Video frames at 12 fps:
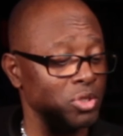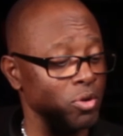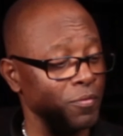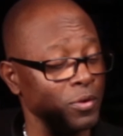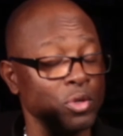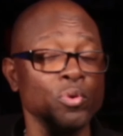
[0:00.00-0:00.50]
So
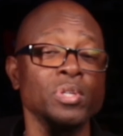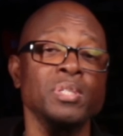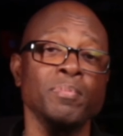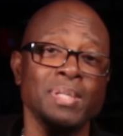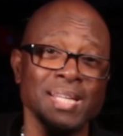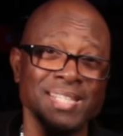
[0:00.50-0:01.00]
if you're doing
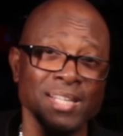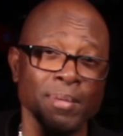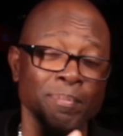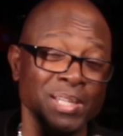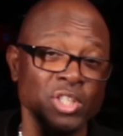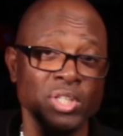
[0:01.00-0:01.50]
some testing,
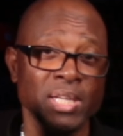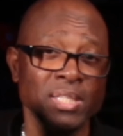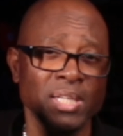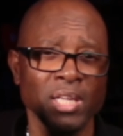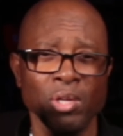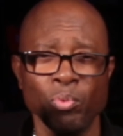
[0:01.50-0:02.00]
bench
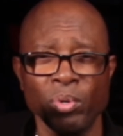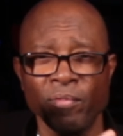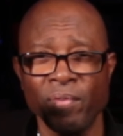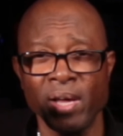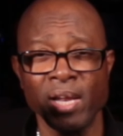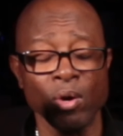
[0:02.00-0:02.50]
testing, you want to
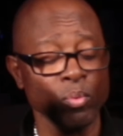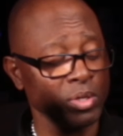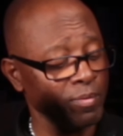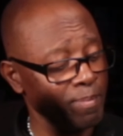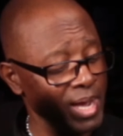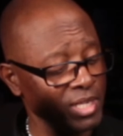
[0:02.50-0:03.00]
find out what
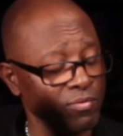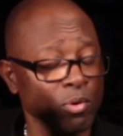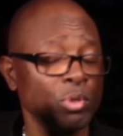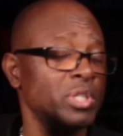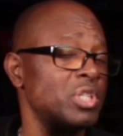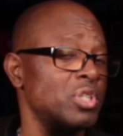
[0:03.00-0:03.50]
the max
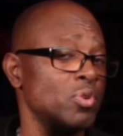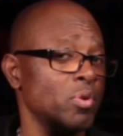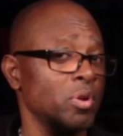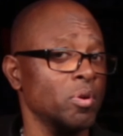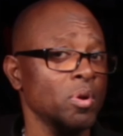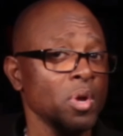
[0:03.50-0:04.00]
voltage is on
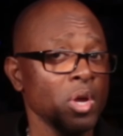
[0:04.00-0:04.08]
your